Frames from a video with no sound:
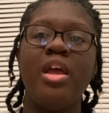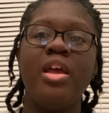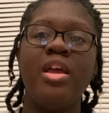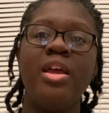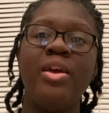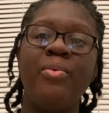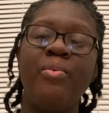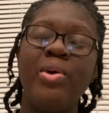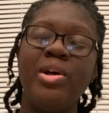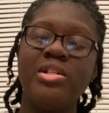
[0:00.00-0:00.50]

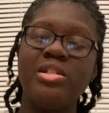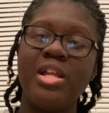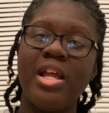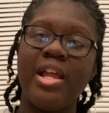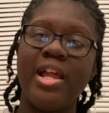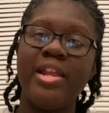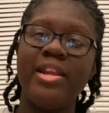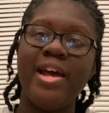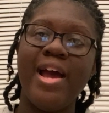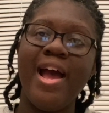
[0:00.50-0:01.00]
And once they
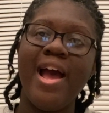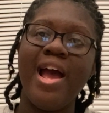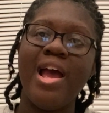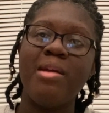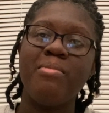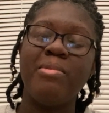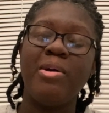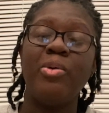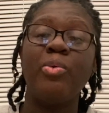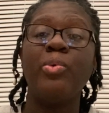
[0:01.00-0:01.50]
get the
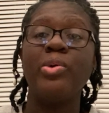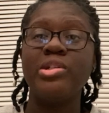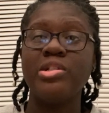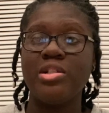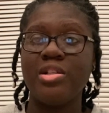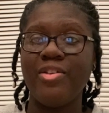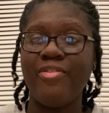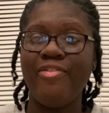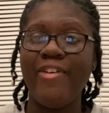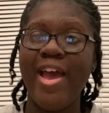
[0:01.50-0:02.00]
hind milk, which is
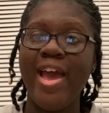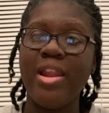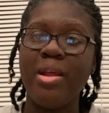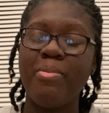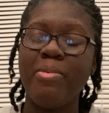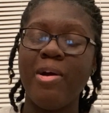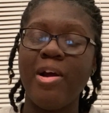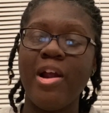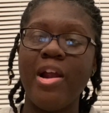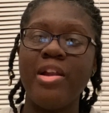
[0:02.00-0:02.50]
the fatty
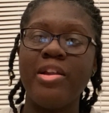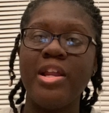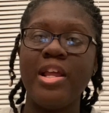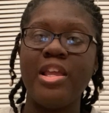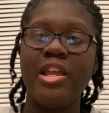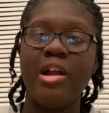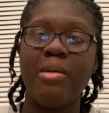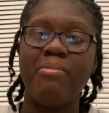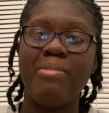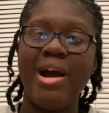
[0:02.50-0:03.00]
part, then
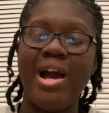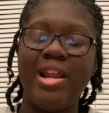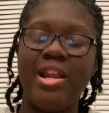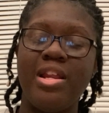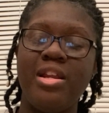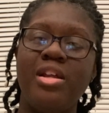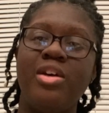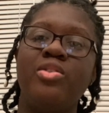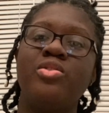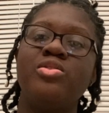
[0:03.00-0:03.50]
your body
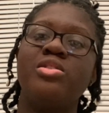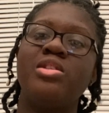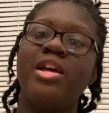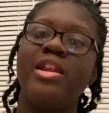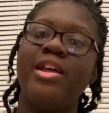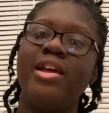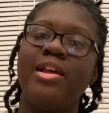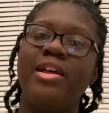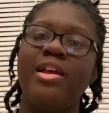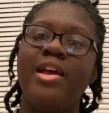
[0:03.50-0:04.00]
knows that
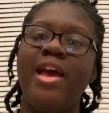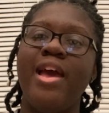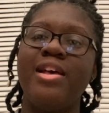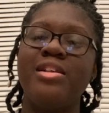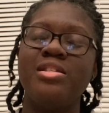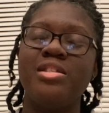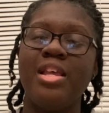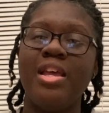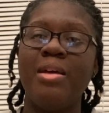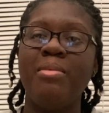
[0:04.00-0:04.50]
it
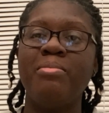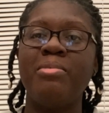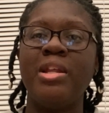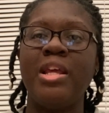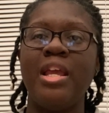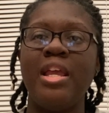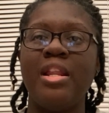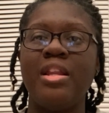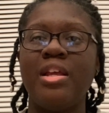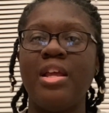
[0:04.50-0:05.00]
has
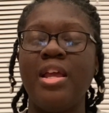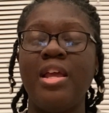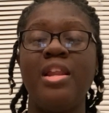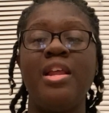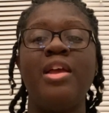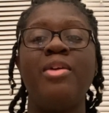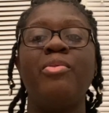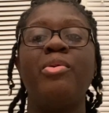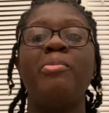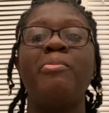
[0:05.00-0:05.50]
emptied and
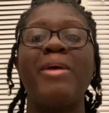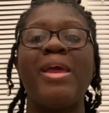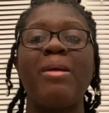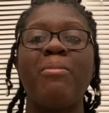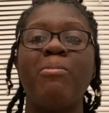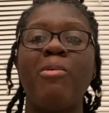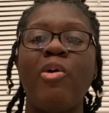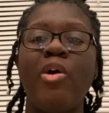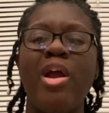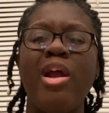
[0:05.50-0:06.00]
it will make
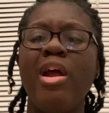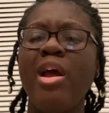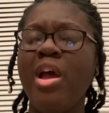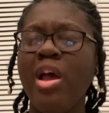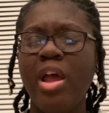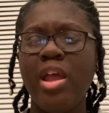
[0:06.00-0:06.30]
more.